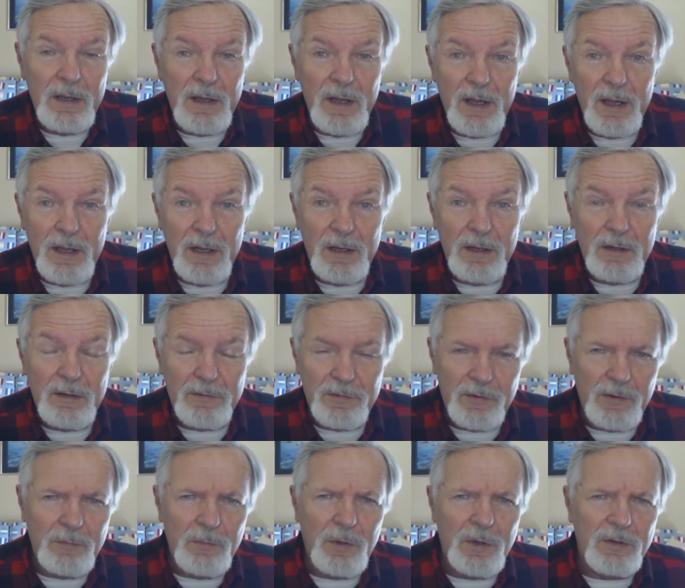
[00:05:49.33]
And if
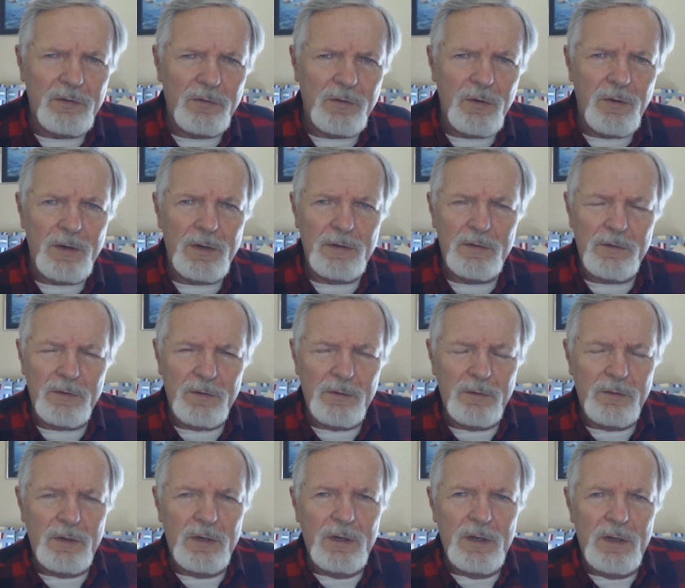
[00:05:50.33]
somebody's going
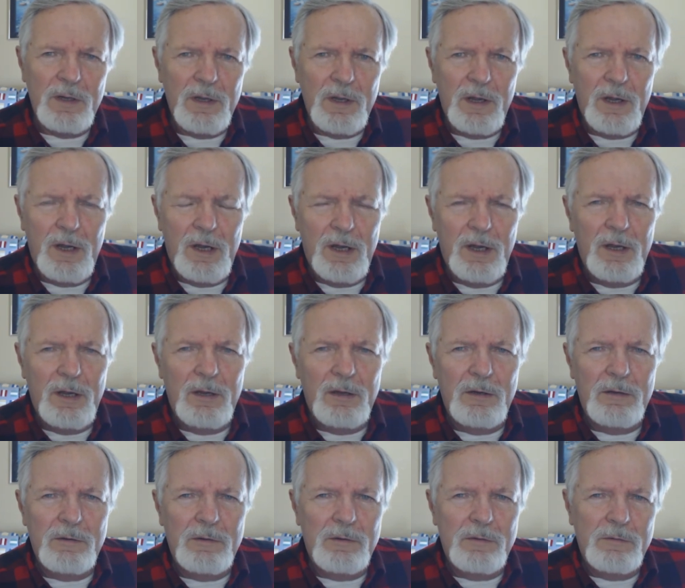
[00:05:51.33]
to
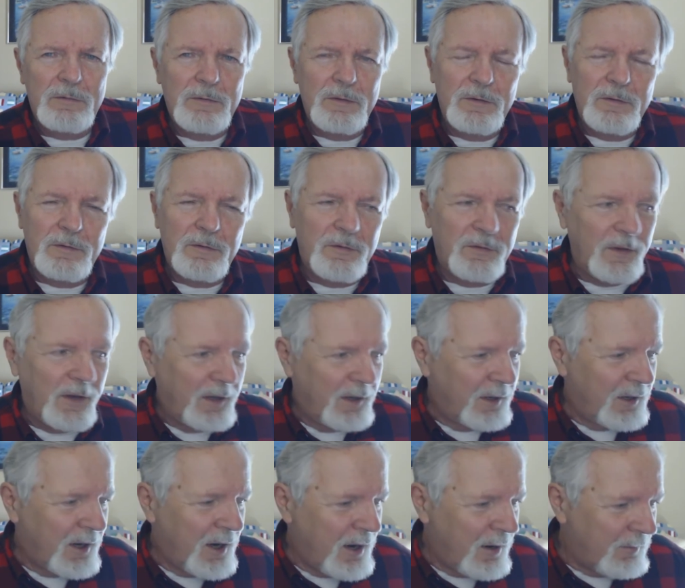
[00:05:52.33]
say
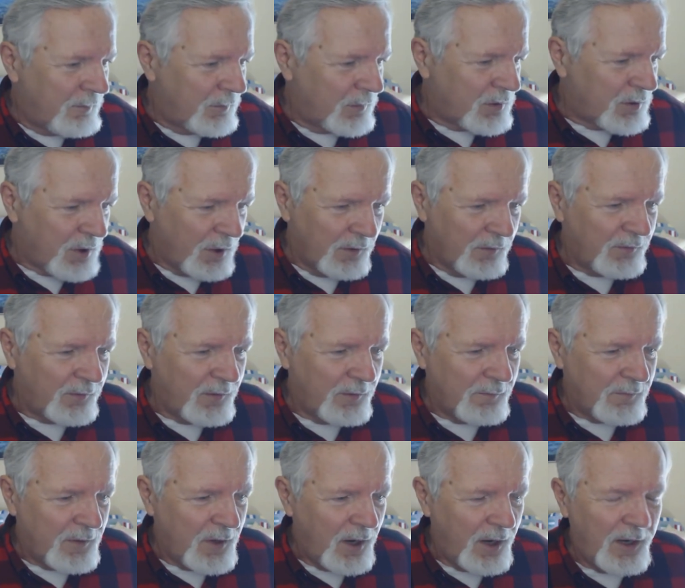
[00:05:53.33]
that I'm cursed
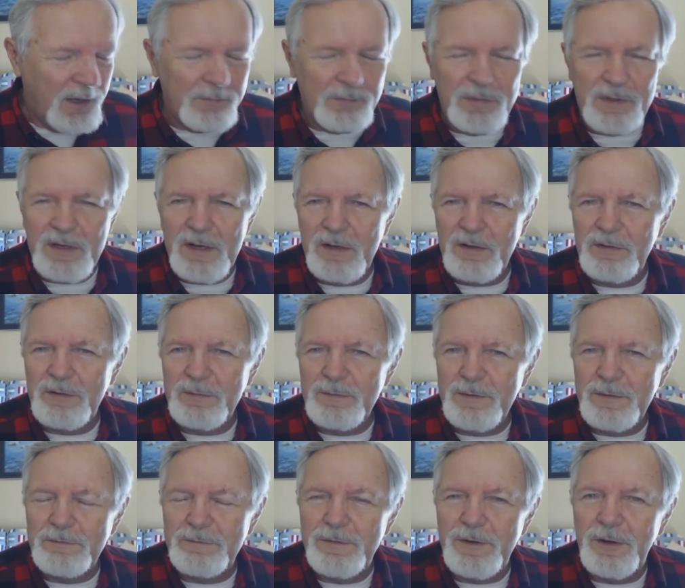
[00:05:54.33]
of God because of
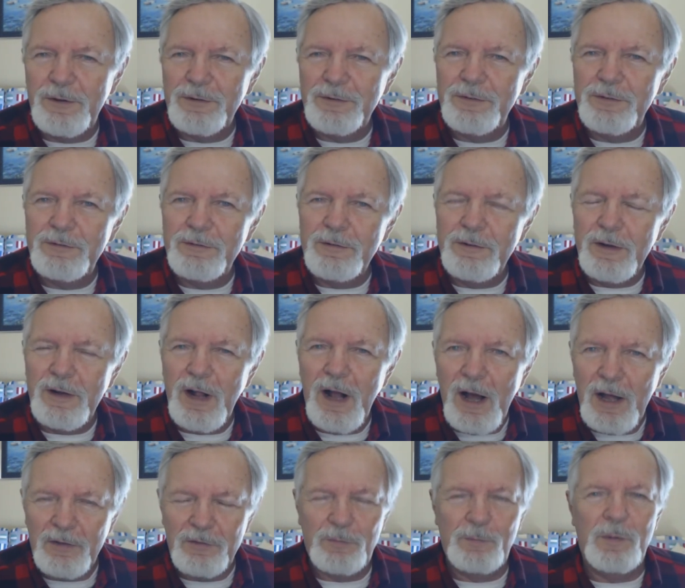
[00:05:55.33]
a false
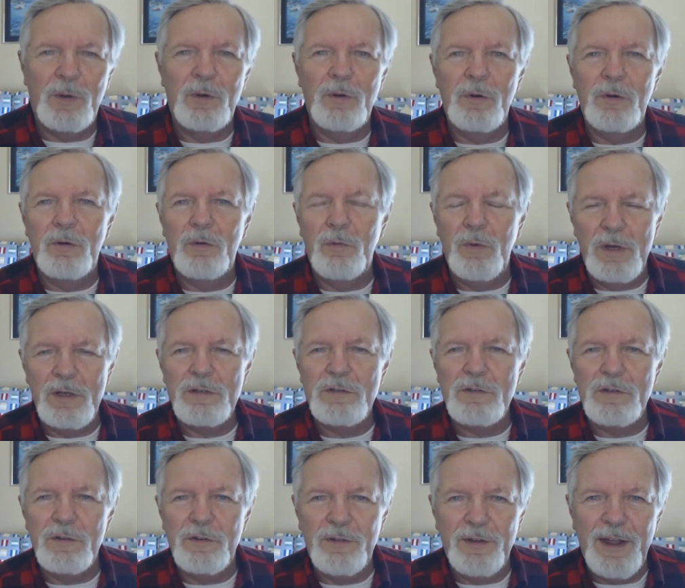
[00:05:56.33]
gospel,
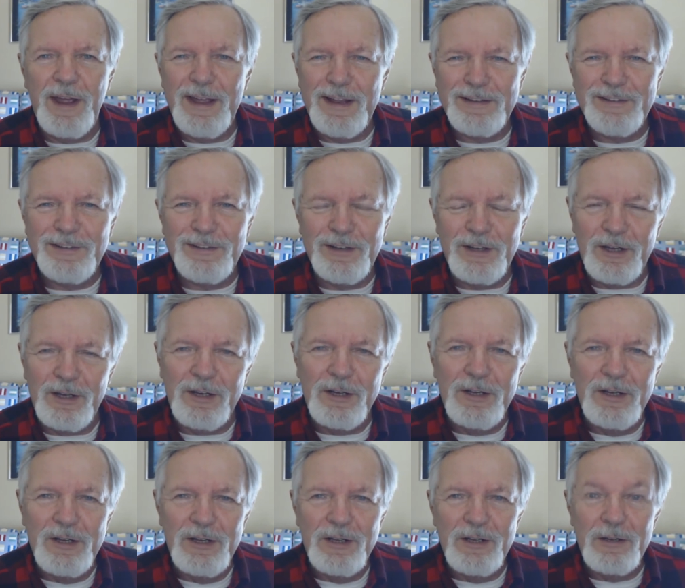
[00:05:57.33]
which is actually
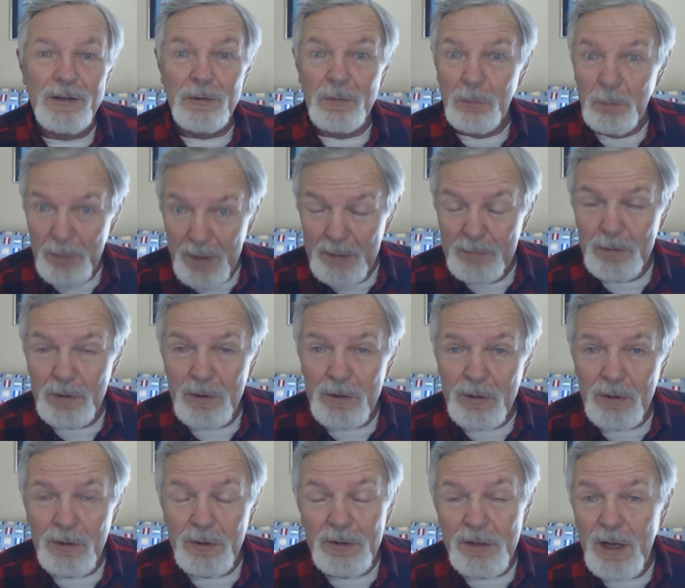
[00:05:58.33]

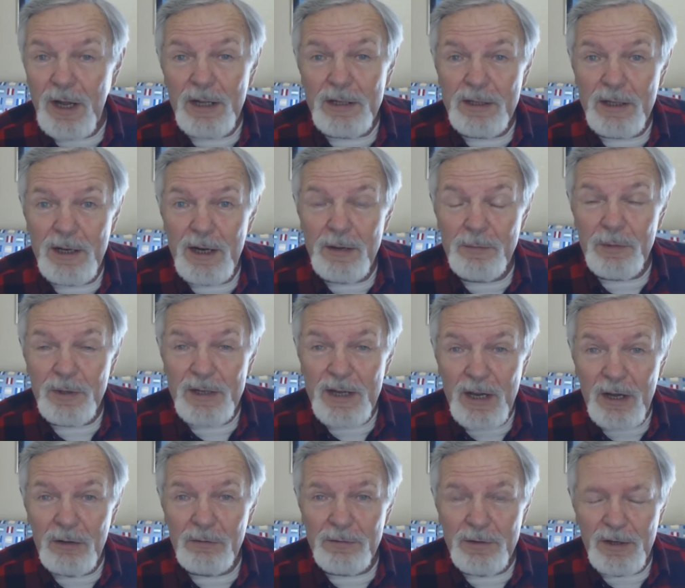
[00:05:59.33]
biblical, not that I'm a
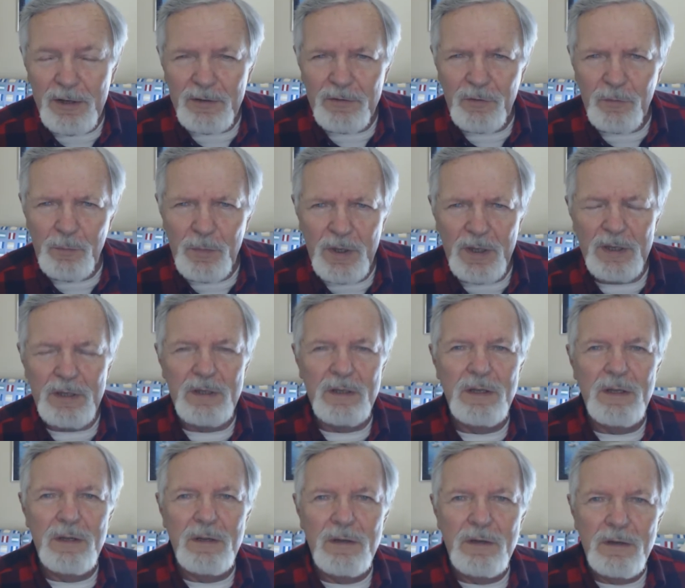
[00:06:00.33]
Calvinist, but
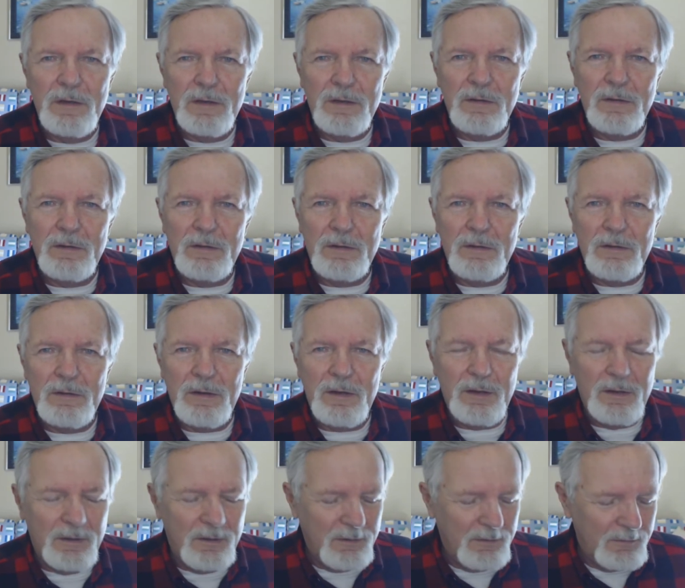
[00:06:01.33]

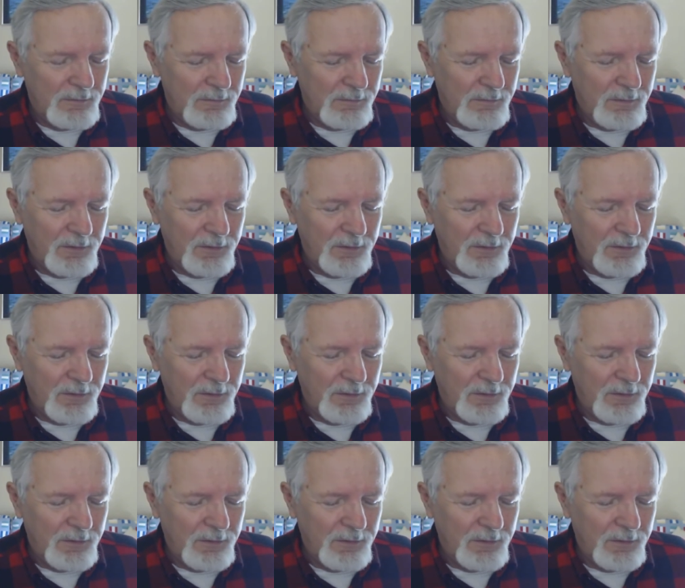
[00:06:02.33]
the